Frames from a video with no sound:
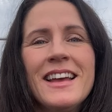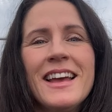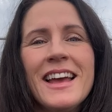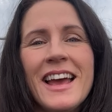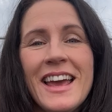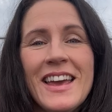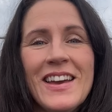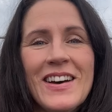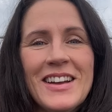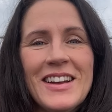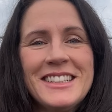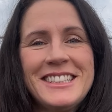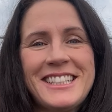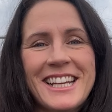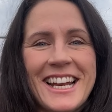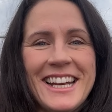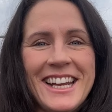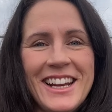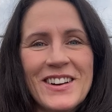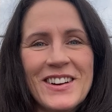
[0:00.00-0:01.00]
Hey y'all,
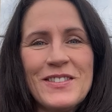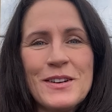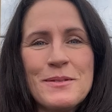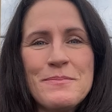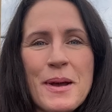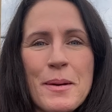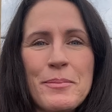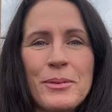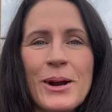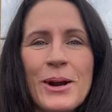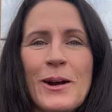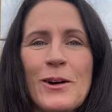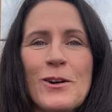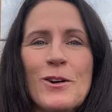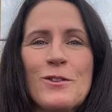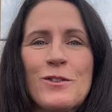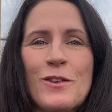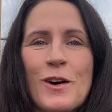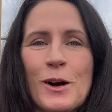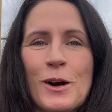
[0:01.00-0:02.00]
Jen here from PepperHarrow
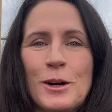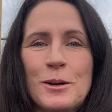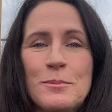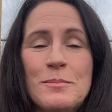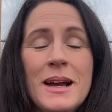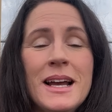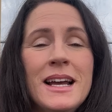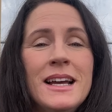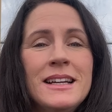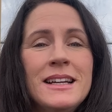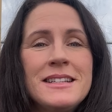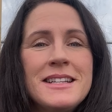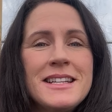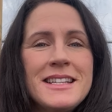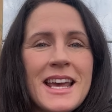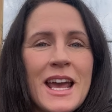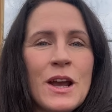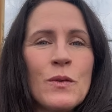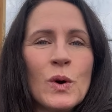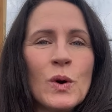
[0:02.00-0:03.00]
Farm.
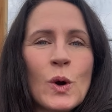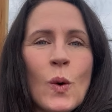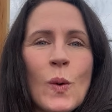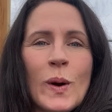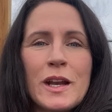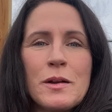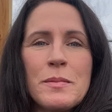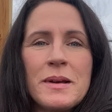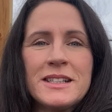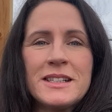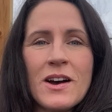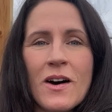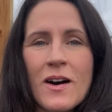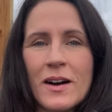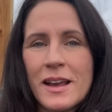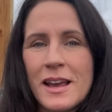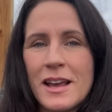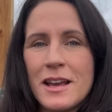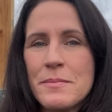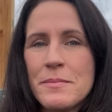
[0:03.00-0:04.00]
Today we're going to be
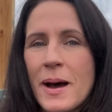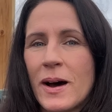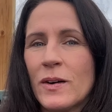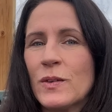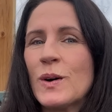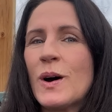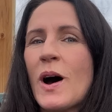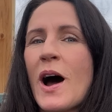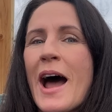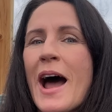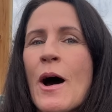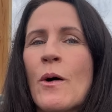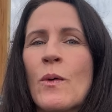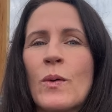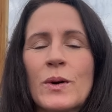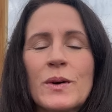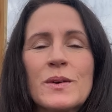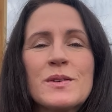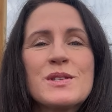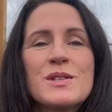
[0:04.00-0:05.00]
talking about
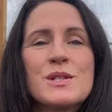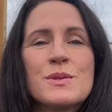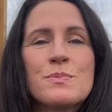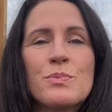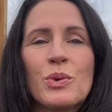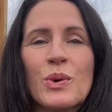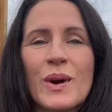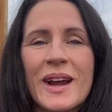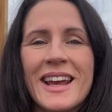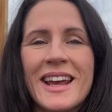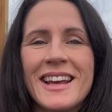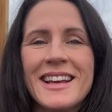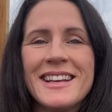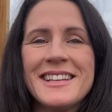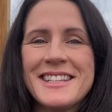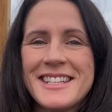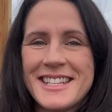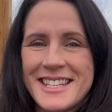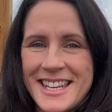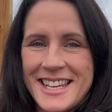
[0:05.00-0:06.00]
our spring
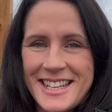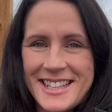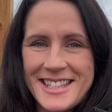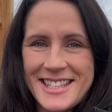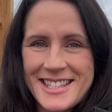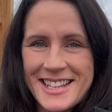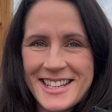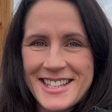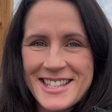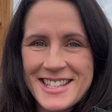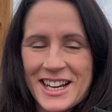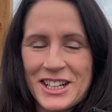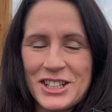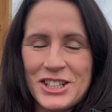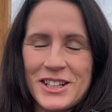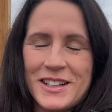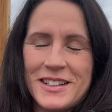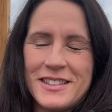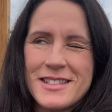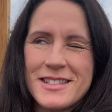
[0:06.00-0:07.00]
seed
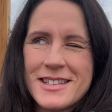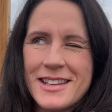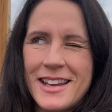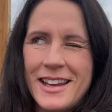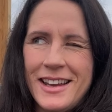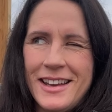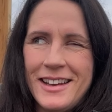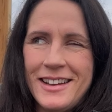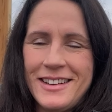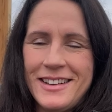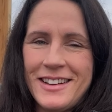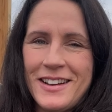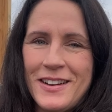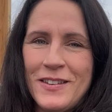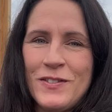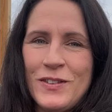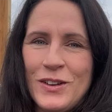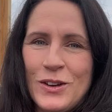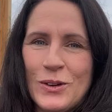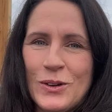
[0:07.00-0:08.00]
successions and a
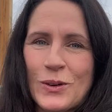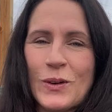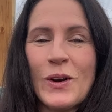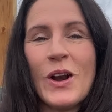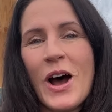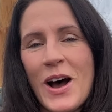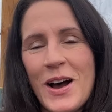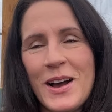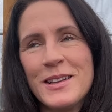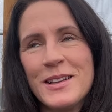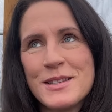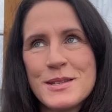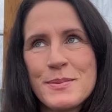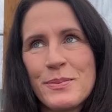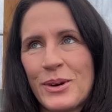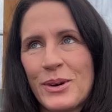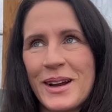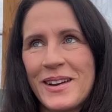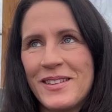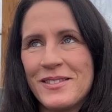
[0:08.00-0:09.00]
few
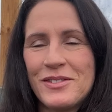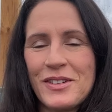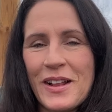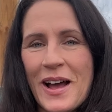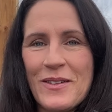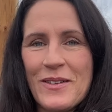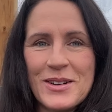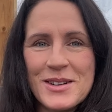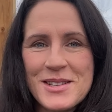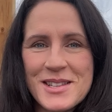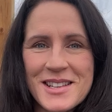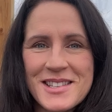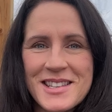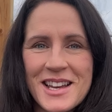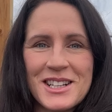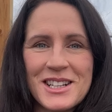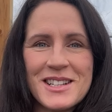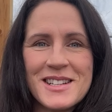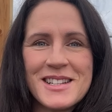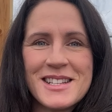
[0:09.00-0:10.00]
non-spring flower
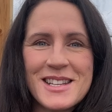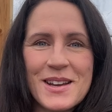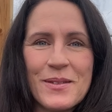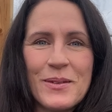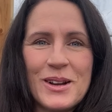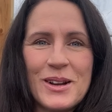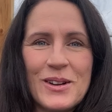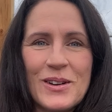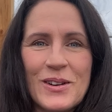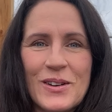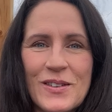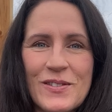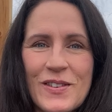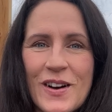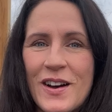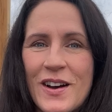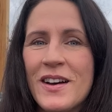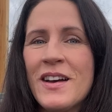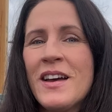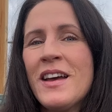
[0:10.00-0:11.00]
successions that we do of a